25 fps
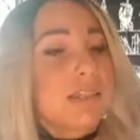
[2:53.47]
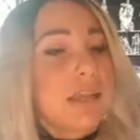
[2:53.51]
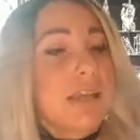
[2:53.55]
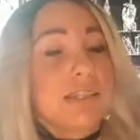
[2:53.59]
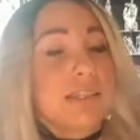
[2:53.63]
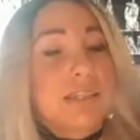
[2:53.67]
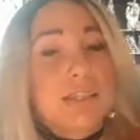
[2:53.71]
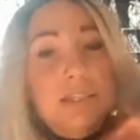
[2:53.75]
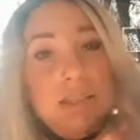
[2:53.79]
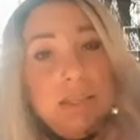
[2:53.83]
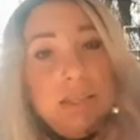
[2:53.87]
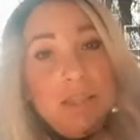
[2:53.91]
I
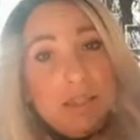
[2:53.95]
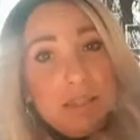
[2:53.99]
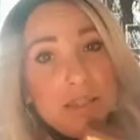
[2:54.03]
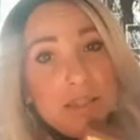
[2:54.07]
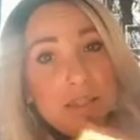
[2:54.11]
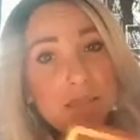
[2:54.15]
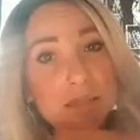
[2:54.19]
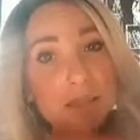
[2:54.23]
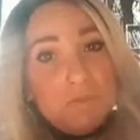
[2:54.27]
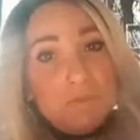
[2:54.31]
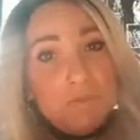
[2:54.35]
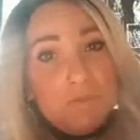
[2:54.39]
did get
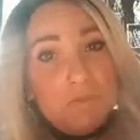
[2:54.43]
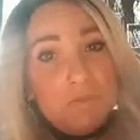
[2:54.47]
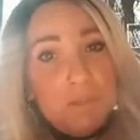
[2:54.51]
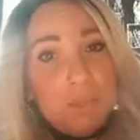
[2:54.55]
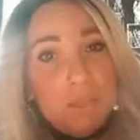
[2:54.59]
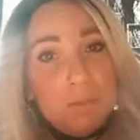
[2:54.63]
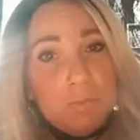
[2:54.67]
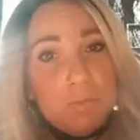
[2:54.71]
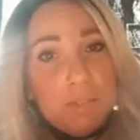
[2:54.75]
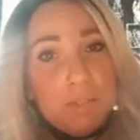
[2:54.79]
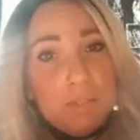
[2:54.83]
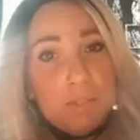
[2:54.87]
this off of
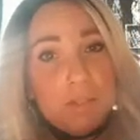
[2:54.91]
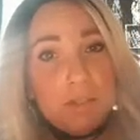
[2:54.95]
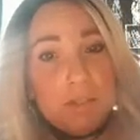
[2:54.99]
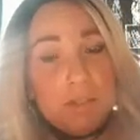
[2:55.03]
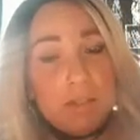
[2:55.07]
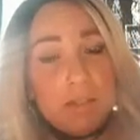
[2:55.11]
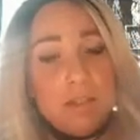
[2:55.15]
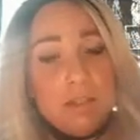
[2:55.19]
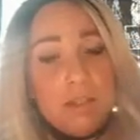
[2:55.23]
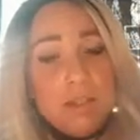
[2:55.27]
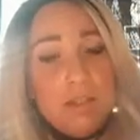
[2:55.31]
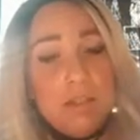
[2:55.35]

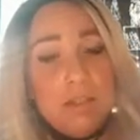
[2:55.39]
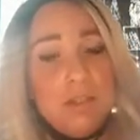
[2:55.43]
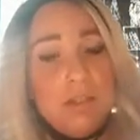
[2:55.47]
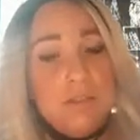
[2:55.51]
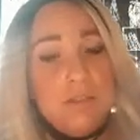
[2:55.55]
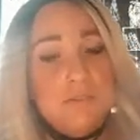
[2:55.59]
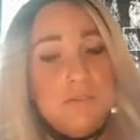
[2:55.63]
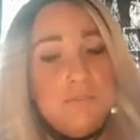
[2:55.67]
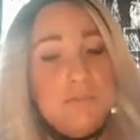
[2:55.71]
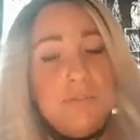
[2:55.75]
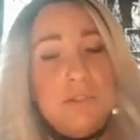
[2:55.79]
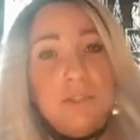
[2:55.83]
Amazon.
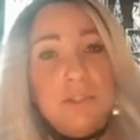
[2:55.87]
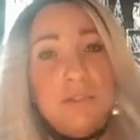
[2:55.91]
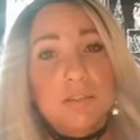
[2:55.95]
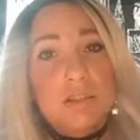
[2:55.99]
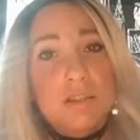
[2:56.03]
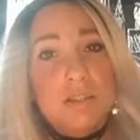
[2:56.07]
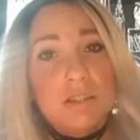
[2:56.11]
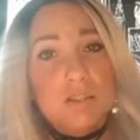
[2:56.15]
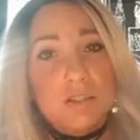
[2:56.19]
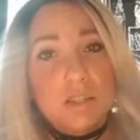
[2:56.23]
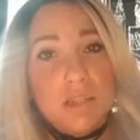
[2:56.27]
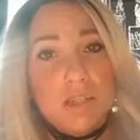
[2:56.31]
It's
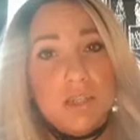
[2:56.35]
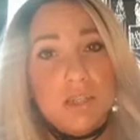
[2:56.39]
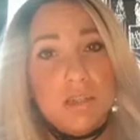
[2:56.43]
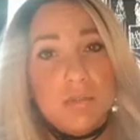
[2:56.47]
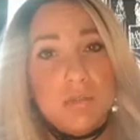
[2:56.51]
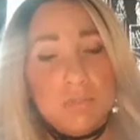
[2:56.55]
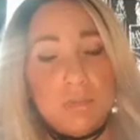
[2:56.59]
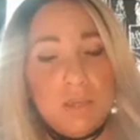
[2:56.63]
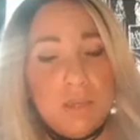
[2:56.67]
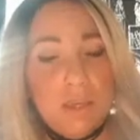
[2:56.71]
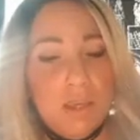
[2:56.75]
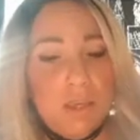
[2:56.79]
fairly
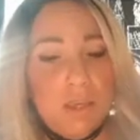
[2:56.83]
cheap.